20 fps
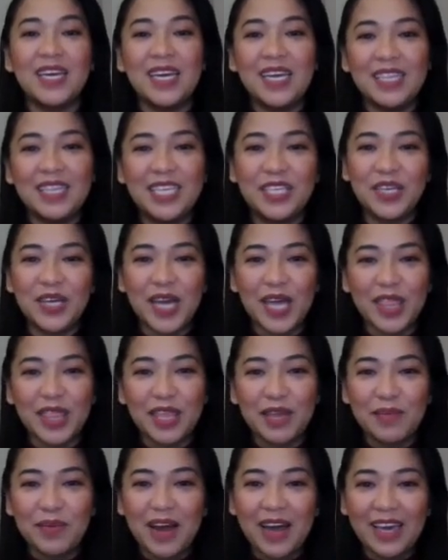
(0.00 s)
Did you get
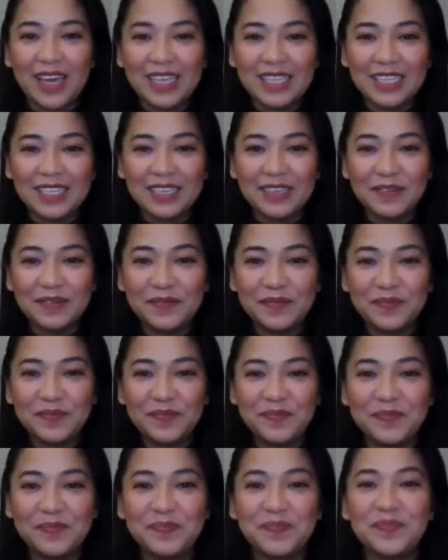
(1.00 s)
them right?
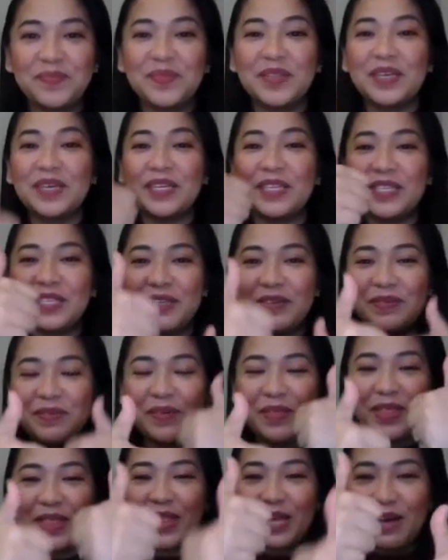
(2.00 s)
2
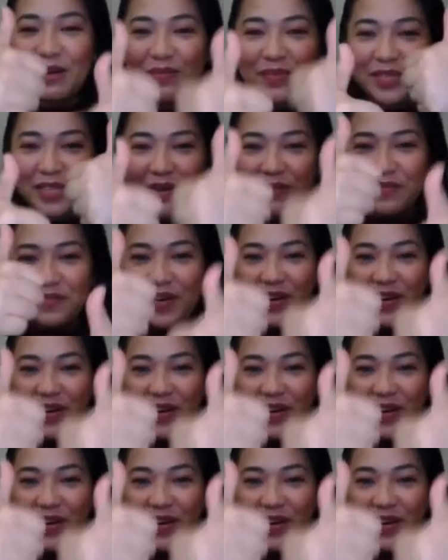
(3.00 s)
thumbs up for